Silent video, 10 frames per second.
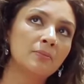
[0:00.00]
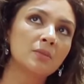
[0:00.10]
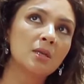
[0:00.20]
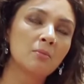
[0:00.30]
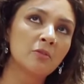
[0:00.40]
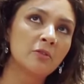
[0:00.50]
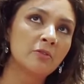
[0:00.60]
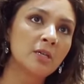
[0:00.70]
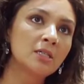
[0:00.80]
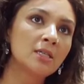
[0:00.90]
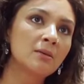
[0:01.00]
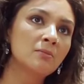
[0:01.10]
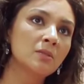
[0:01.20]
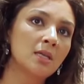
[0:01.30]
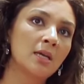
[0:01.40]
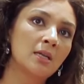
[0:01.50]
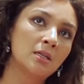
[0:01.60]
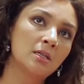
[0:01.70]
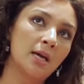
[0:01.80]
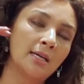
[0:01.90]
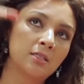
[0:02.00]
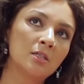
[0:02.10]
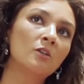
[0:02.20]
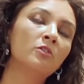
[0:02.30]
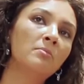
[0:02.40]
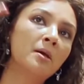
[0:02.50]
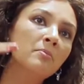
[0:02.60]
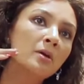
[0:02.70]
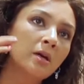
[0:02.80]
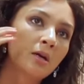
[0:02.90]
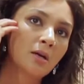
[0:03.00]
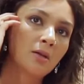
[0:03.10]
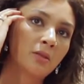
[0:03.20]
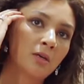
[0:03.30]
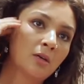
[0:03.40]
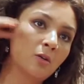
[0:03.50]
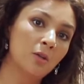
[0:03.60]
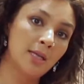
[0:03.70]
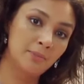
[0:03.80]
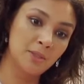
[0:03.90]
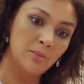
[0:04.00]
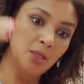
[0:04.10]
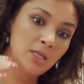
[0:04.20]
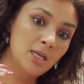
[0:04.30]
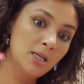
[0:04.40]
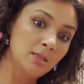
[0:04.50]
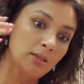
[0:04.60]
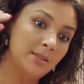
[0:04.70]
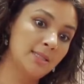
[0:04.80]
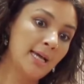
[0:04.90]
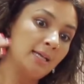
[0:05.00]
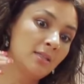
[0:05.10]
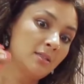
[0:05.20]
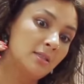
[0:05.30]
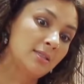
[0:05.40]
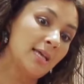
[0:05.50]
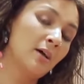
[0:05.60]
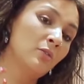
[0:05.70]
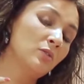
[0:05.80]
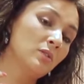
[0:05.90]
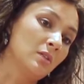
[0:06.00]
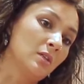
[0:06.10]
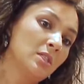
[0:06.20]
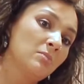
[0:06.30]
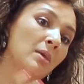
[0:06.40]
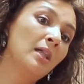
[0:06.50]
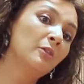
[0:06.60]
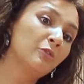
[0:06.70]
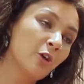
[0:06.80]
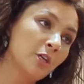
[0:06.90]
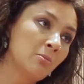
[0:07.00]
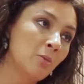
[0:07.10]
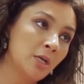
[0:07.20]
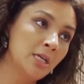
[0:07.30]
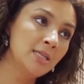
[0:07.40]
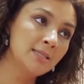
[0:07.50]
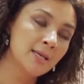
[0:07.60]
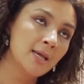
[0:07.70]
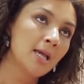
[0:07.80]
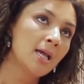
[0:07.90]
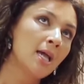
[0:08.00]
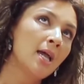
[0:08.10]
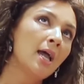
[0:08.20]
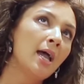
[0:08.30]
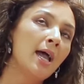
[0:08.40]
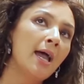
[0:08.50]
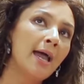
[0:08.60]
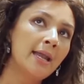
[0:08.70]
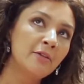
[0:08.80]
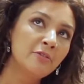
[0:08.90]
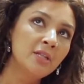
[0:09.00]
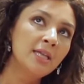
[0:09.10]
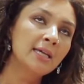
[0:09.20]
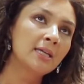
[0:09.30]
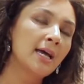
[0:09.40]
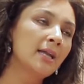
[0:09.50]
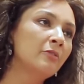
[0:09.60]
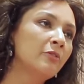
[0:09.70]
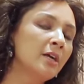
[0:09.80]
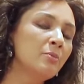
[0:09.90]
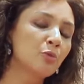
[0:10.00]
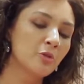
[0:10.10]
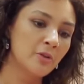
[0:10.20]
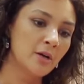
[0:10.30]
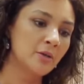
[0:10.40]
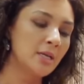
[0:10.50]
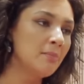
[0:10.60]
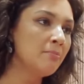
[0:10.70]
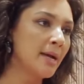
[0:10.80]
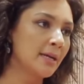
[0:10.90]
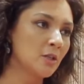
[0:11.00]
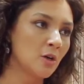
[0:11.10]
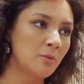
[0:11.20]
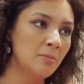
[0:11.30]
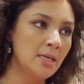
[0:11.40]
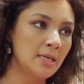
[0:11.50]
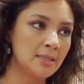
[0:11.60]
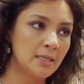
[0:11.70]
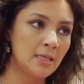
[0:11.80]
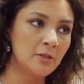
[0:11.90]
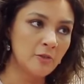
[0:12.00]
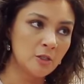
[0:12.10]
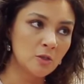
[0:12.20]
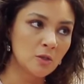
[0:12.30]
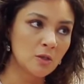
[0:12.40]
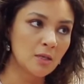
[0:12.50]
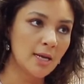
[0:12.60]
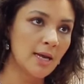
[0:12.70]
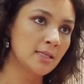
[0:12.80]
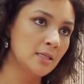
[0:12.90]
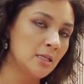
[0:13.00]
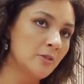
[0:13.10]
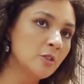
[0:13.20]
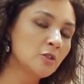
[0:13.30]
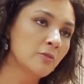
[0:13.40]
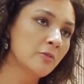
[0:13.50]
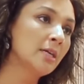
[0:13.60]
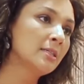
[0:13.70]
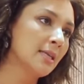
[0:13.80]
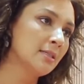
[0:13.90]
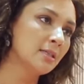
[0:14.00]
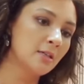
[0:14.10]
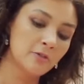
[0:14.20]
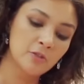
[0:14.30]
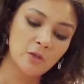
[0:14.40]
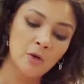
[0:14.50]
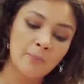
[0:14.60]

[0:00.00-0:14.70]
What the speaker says: some of the victims, and I still remember the collapsed building, the sights, the sounds, the smell of rotting bodies, and I feel like it had a very profound impact on me as an individual. As an individual, I'm very sensitive, so